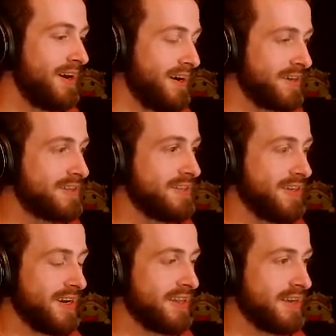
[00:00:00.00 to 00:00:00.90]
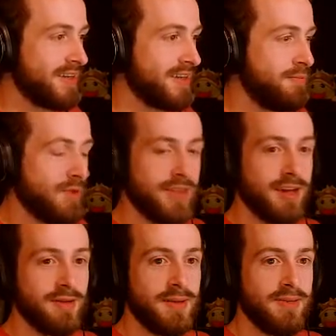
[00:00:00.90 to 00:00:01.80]
Honestly, I think I can put
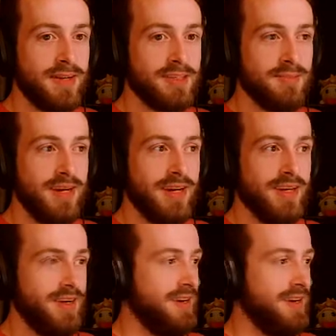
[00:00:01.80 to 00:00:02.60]
that on my resume.